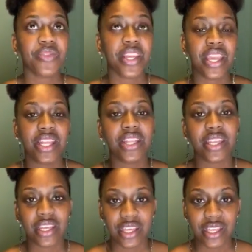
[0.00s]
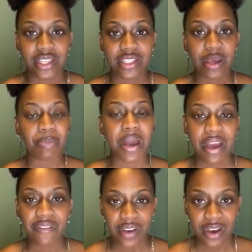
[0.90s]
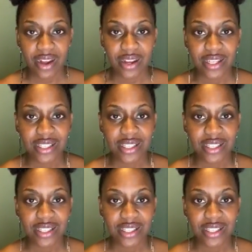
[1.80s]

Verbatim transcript: it is by far